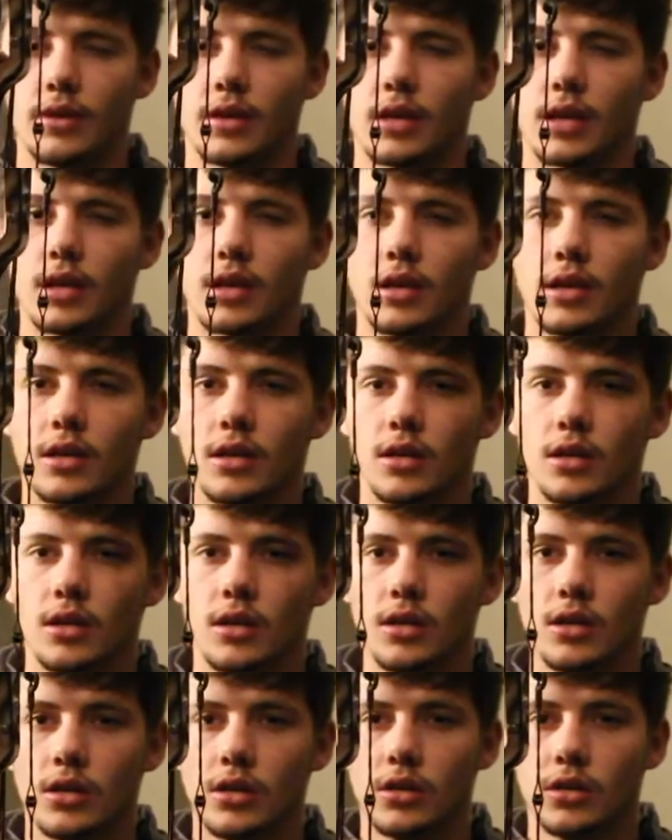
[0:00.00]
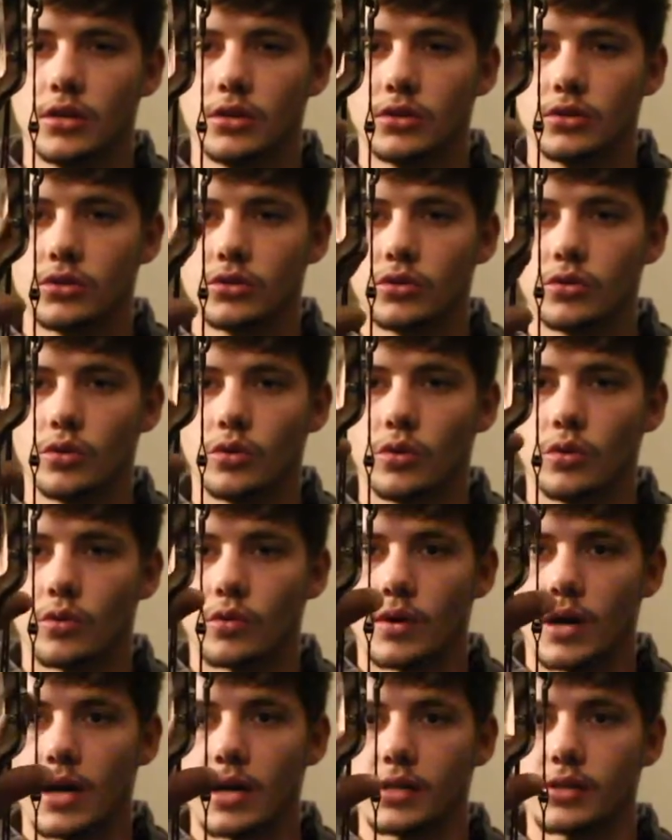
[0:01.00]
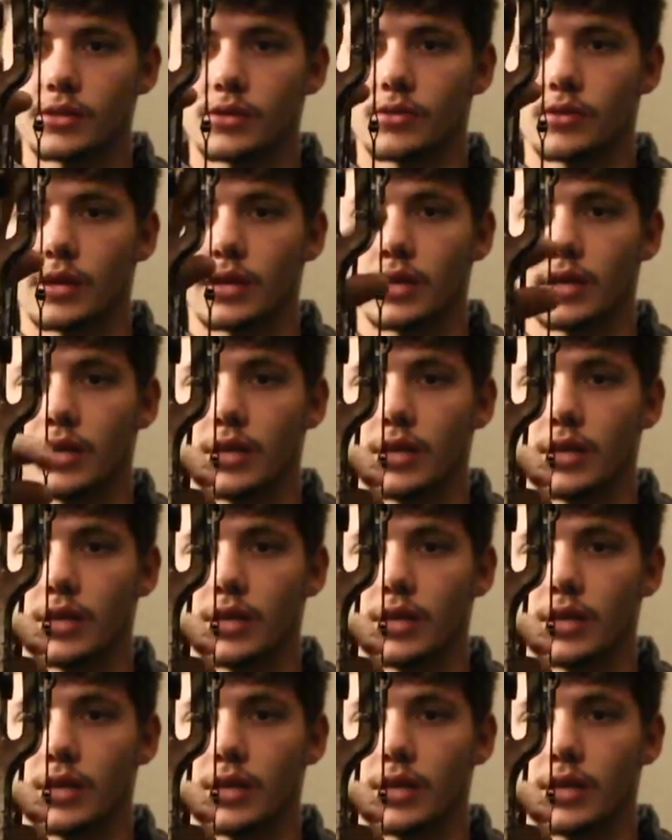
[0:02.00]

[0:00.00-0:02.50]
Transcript: the dual riser right